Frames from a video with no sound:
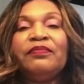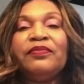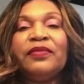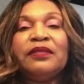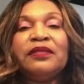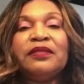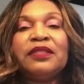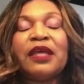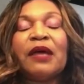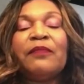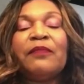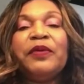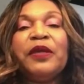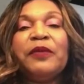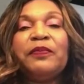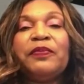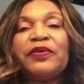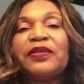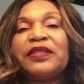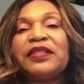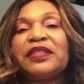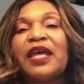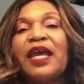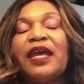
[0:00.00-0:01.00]
Some
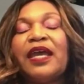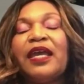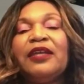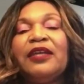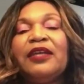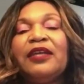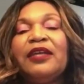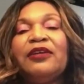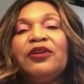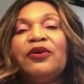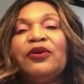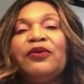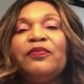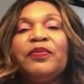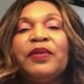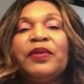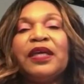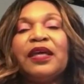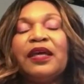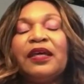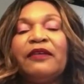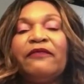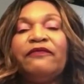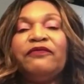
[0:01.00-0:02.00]
people say,
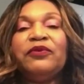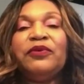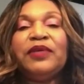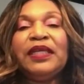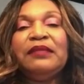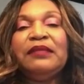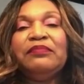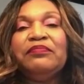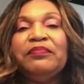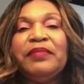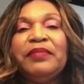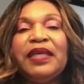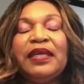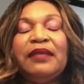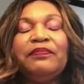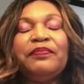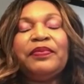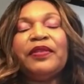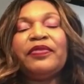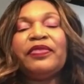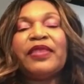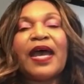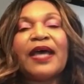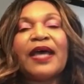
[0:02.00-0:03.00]
because if you eat meat,
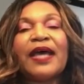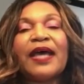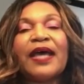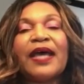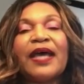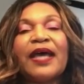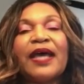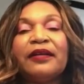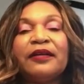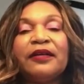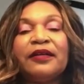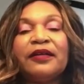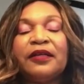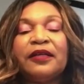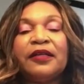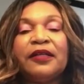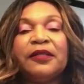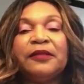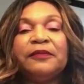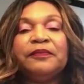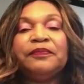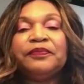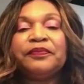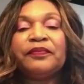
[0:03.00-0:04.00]
but that's not
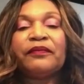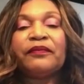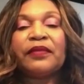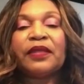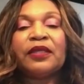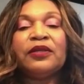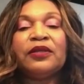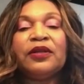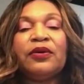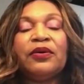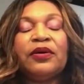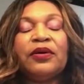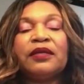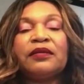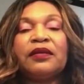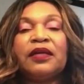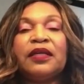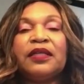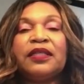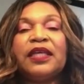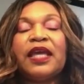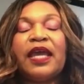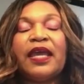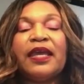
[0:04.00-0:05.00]
a
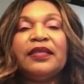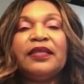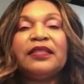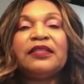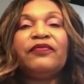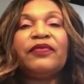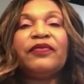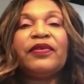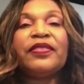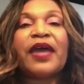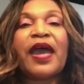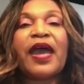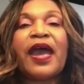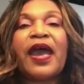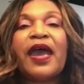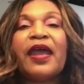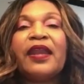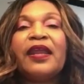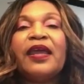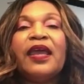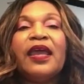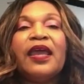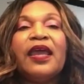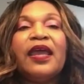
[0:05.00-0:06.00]
case for that.
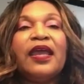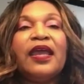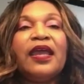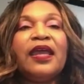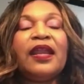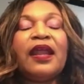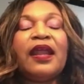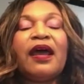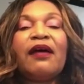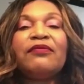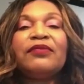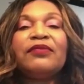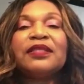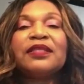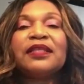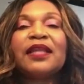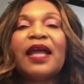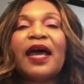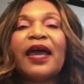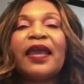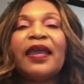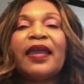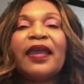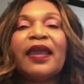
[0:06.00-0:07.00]
And I was
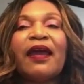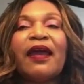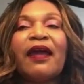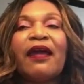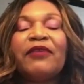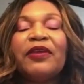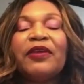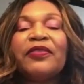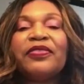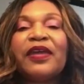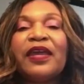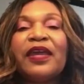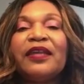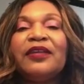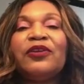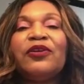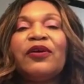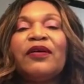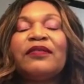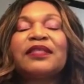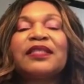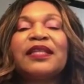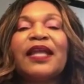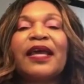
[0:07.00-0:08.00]
like, everything,
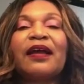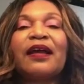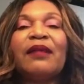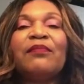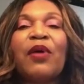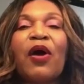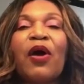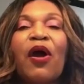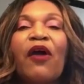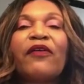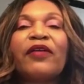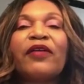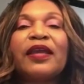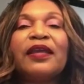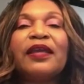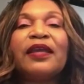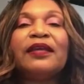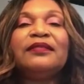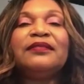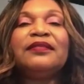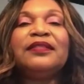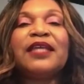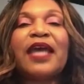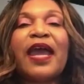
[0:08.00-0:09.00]
I was like, I'm
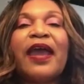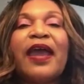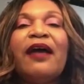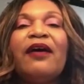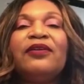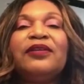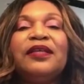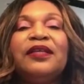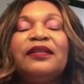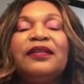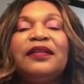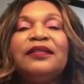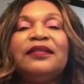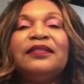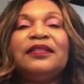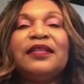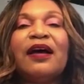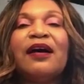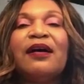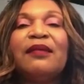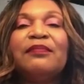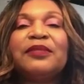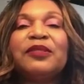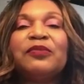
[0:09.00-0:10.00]
already down in the
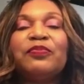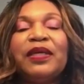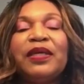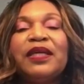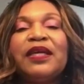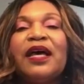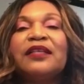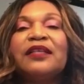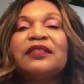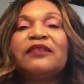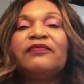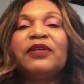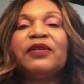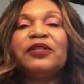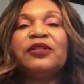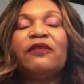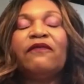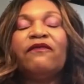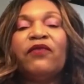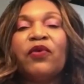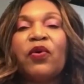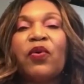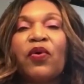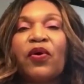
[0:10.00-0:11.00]
dumps because of a
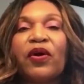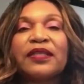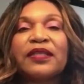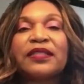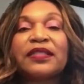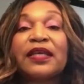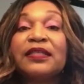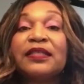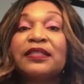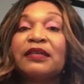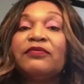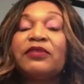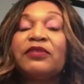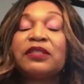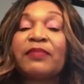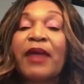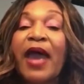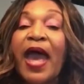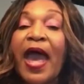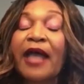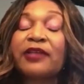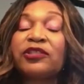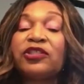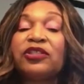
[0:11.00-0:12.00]
divorce, because it was
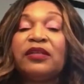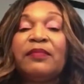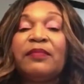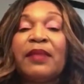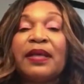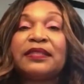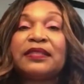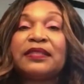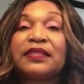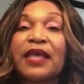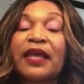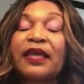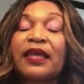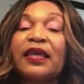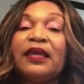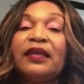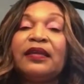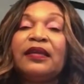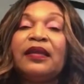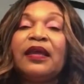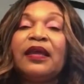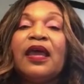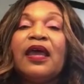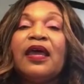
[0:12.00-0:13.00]
actually my second
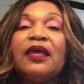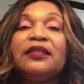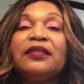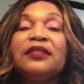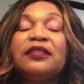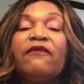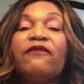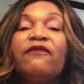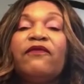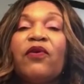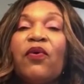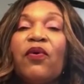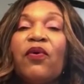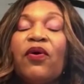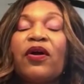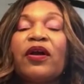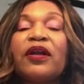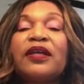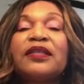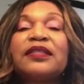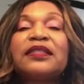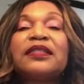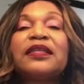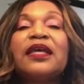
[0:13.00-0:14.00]

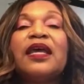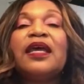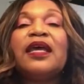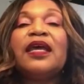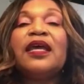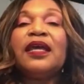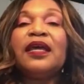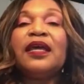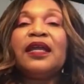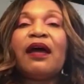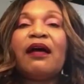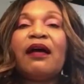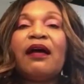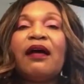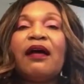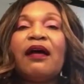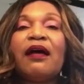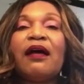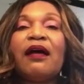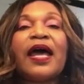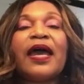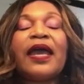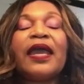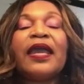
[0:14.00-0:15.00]
divorce. And I
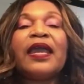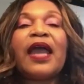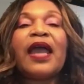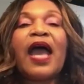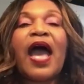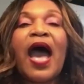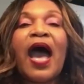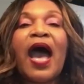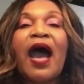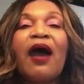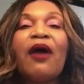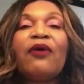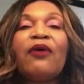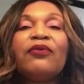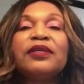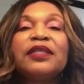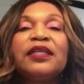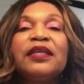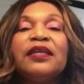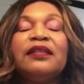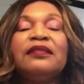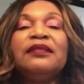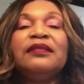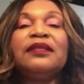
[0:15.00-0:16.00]
was like, how
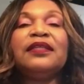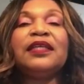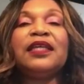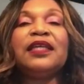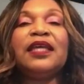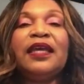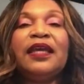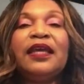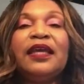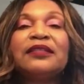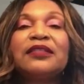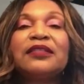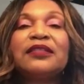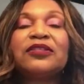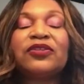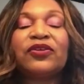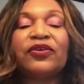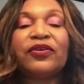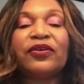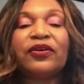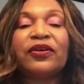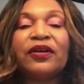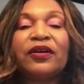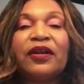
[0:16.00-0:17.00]
can
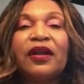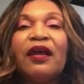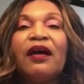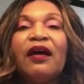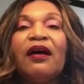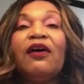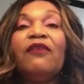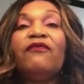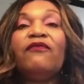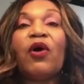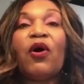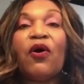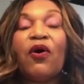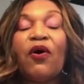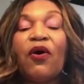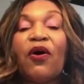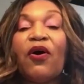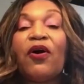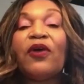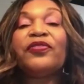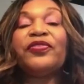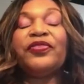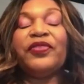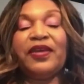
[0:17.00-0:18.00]
cancer of
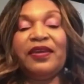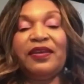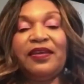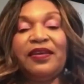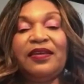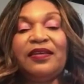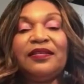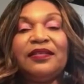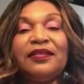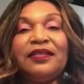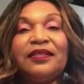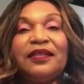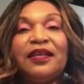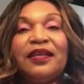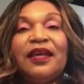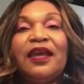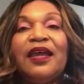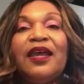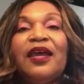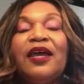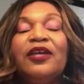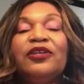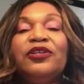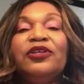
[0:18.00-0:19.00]
all things,
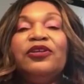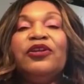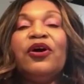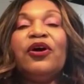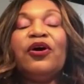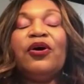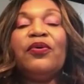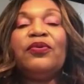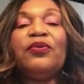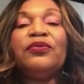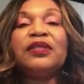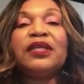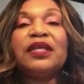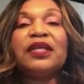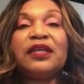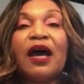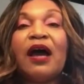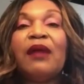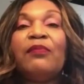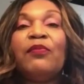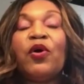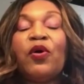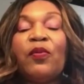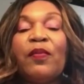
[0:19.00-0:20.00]

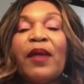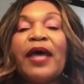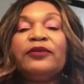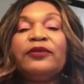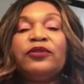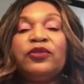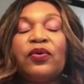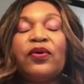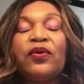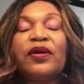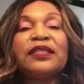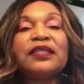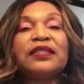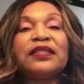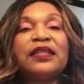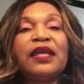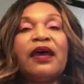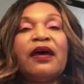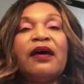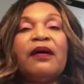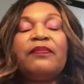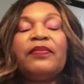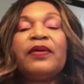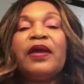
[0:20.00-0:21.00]
come on my
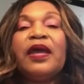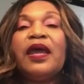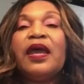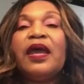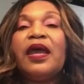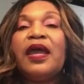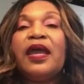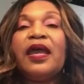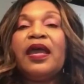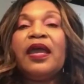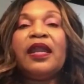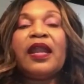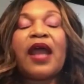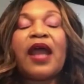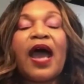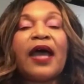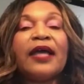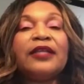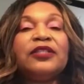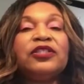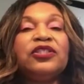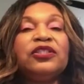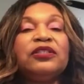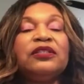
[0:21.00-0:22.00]
doorstep? And
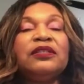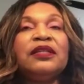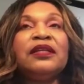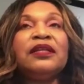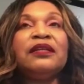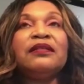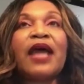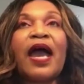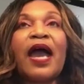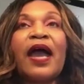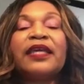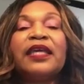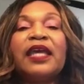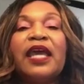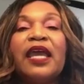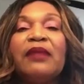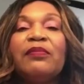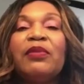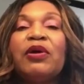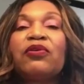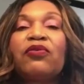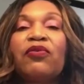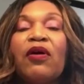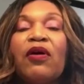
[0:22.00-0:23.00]
I
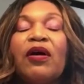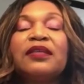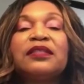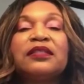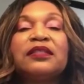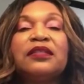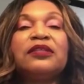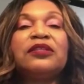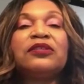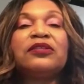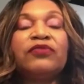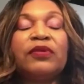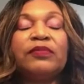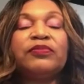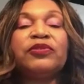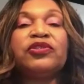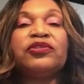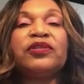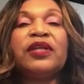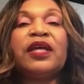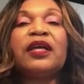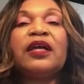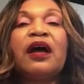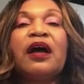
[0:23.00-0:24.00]
came across this
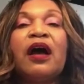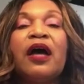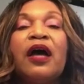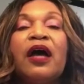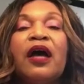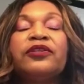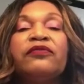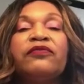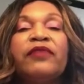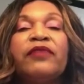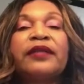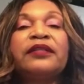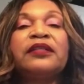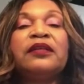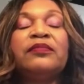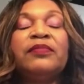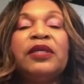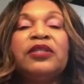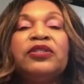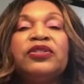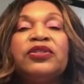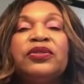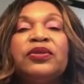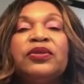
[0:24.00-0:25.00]
scripture that God directed
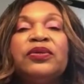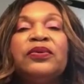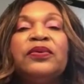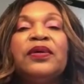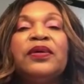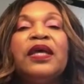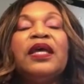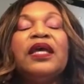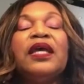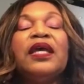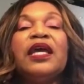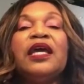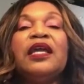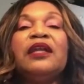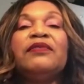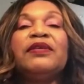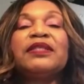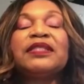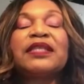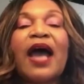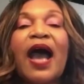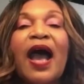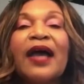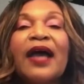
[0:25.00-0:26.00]
me to, and it
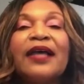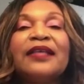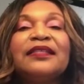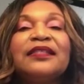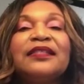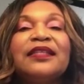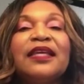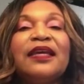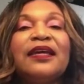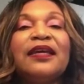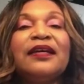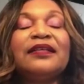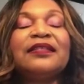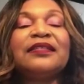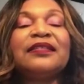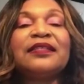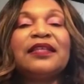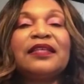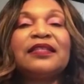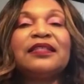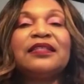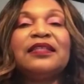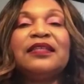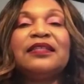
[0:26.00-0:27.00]
was Isaiah
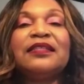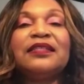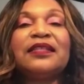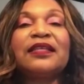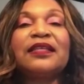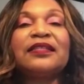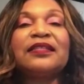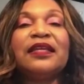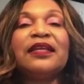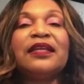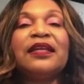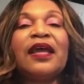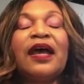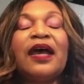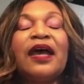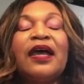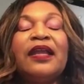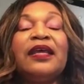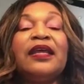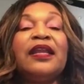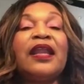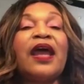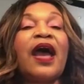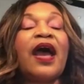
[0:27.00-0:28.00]

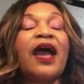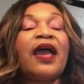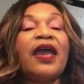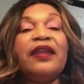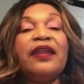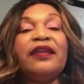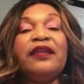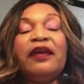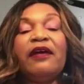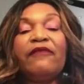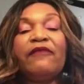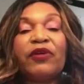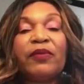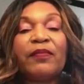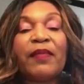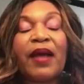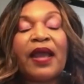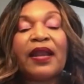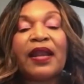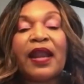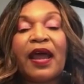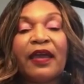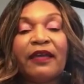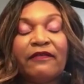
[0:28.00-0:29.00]
66:9. I had never in
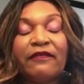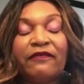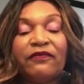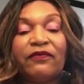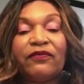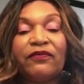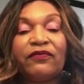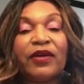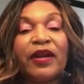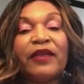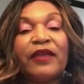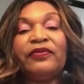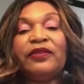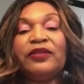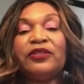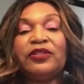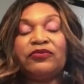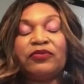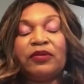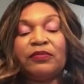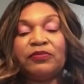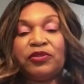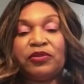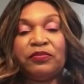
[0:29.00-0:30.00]
my life read this
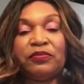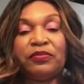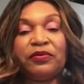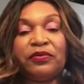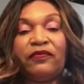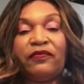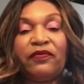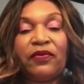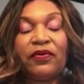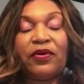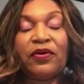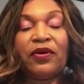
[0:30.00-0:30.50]
scripture before.